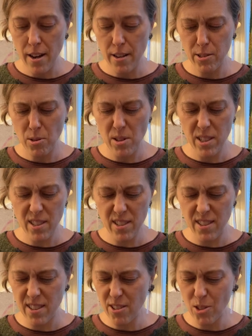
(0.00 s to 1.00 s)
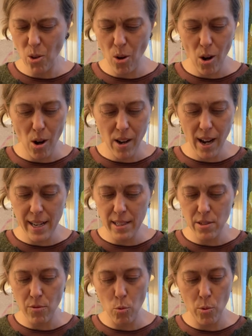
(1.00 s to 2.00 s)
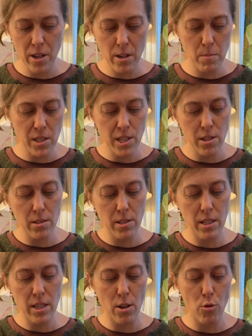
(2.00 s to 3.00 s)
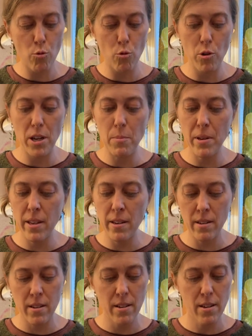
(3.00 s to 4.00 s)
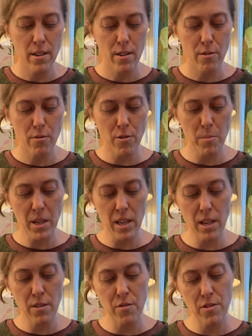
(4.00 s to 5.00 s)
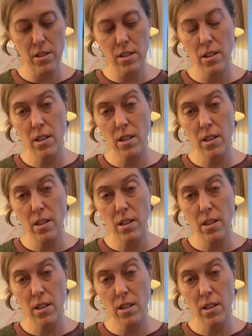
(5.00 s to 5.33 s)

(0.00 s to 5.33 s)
So there's all kinds of weird materials in here. Ribbon from a gift.